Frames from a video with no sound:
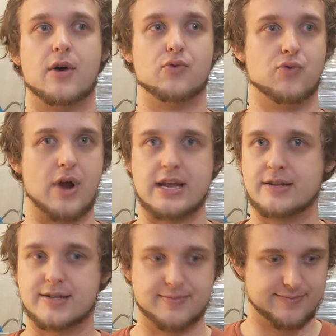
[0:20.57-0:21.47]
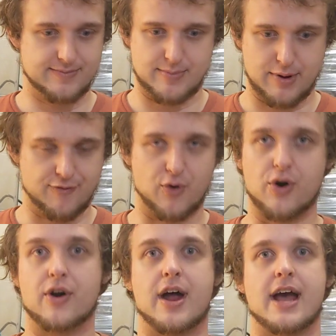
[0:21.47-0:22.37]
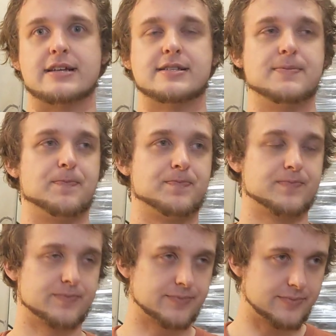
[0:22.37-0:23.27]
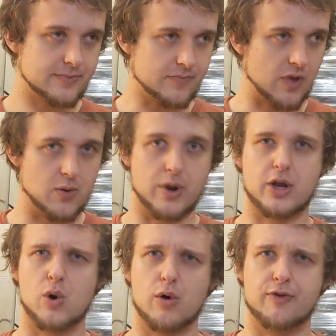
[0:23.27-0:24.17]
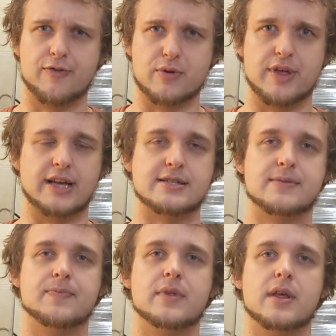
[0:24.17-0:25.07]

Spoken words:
right before our eyes. I want to go over a few things.